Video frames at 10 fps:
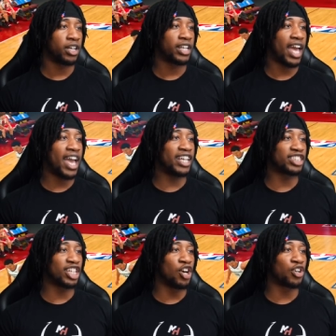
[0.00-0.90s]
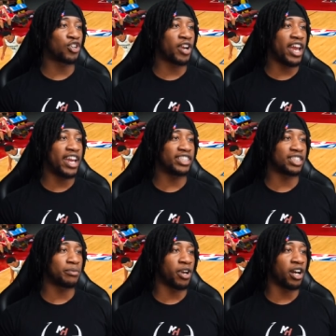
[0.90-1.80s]
The Hezzy go
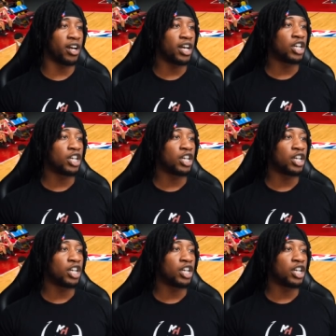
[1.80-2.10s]
crazy, bro.